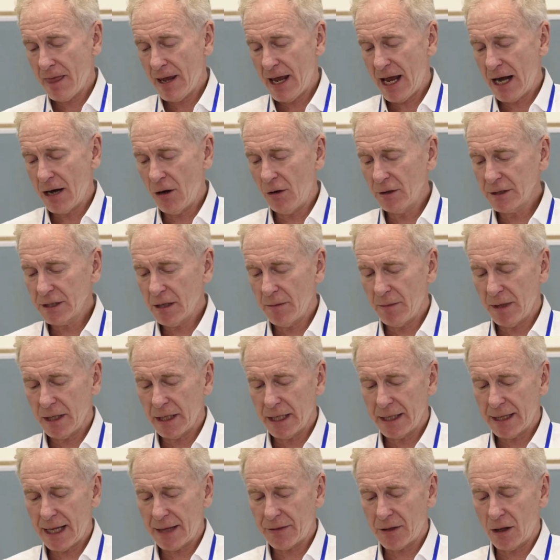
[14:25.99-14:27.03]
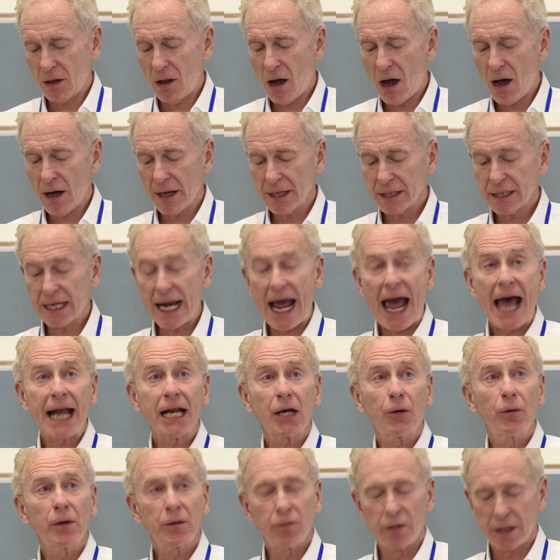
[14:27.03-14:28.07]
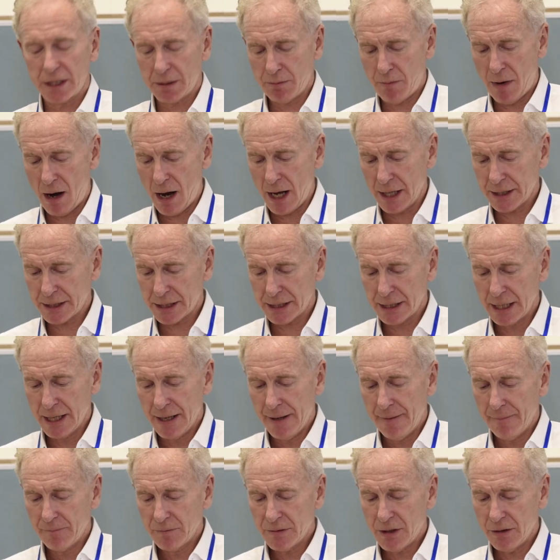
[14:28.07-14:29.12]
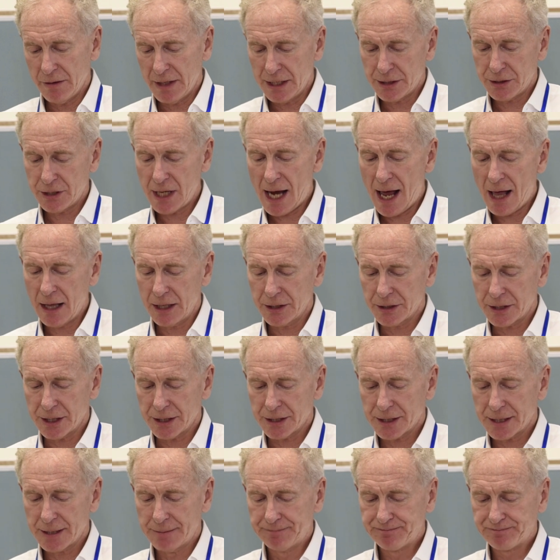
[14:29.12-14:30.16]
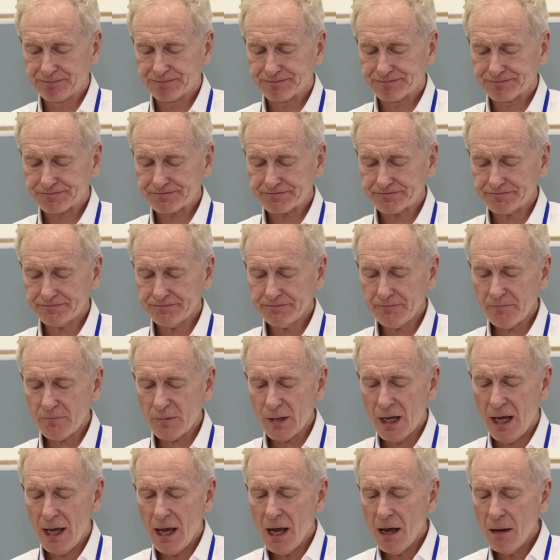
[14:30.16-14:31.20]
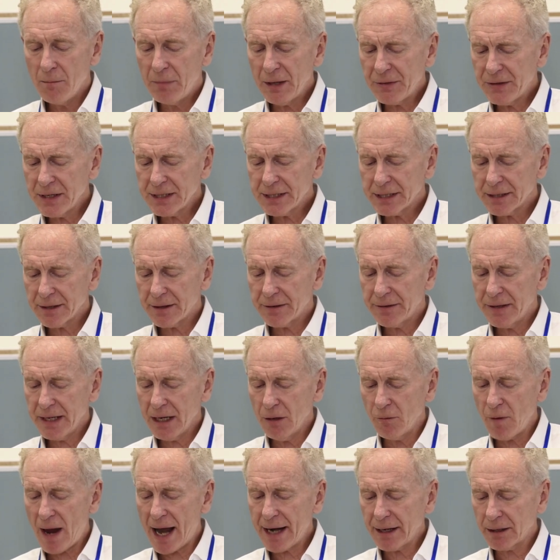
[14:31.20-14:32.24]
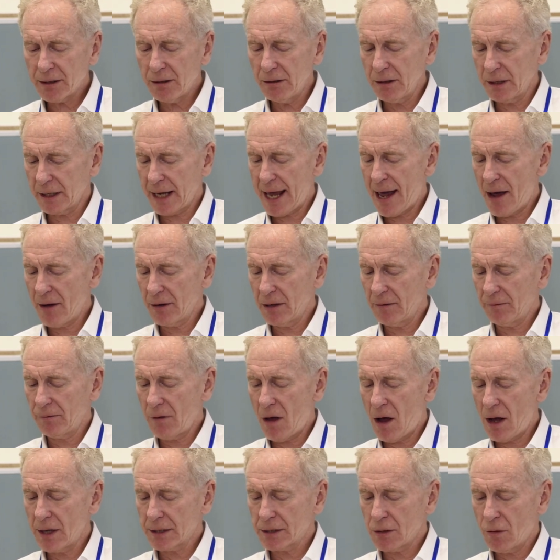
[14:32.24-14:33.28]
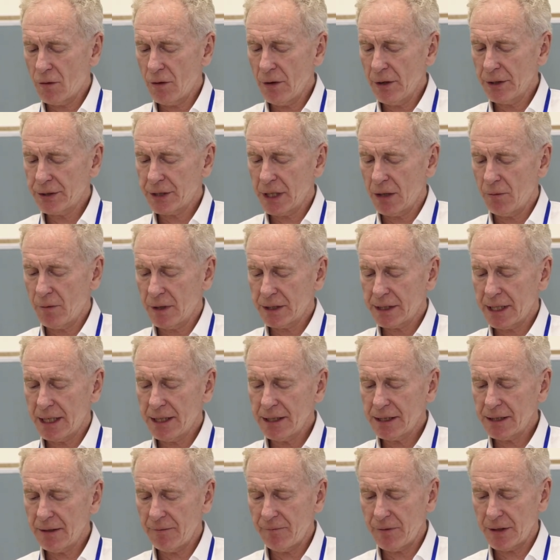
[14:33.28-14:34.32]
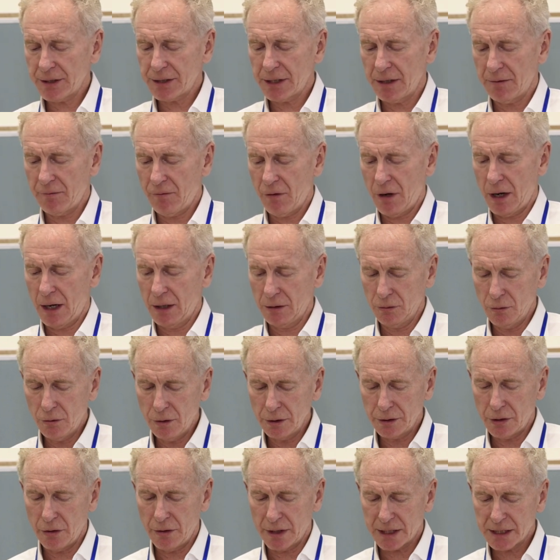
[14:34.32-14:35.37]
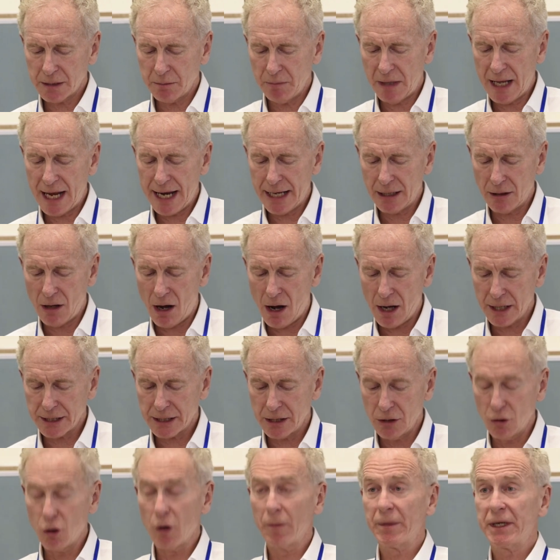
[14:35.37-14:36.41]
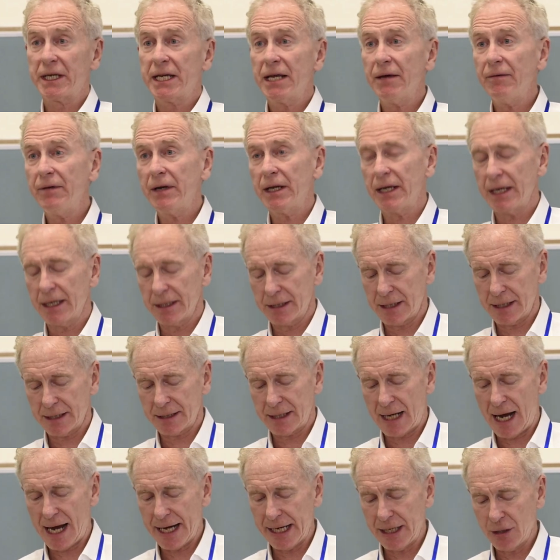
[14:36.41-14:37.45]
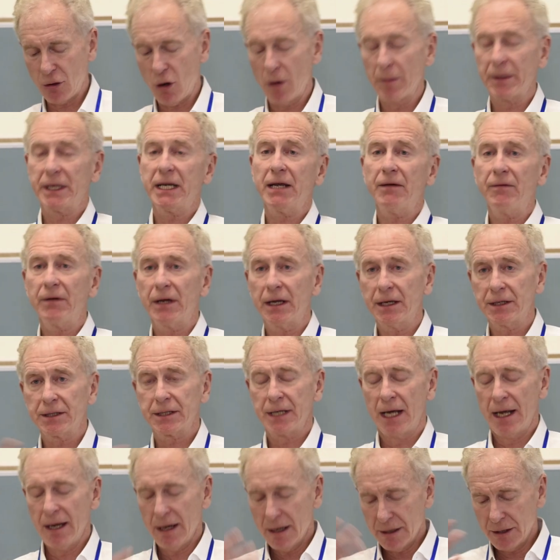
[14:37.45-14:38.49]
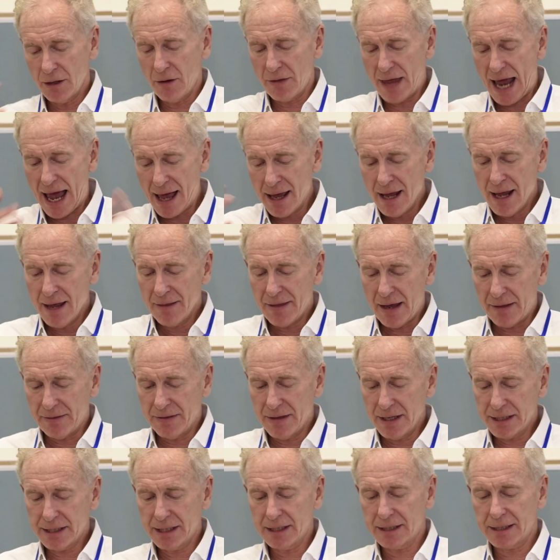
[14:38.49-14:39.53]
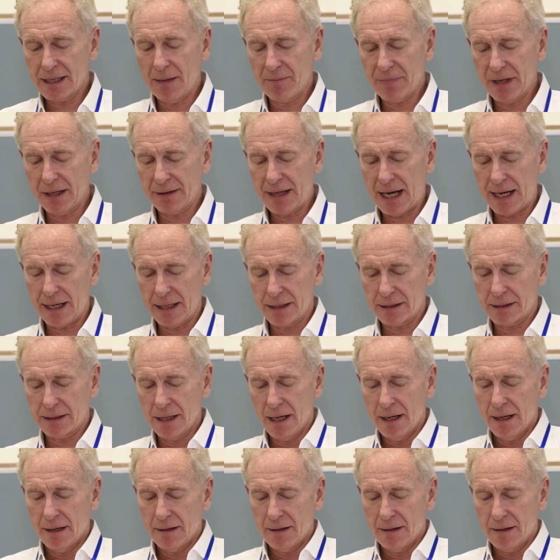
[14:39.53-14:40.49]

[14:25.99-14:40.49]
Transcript: and ultimately that the law is an adequate response to these challenges. But this theoretical account of law's origin was insufficient for Ellul to explain law's normativity in society. Normativity is, that this is something that is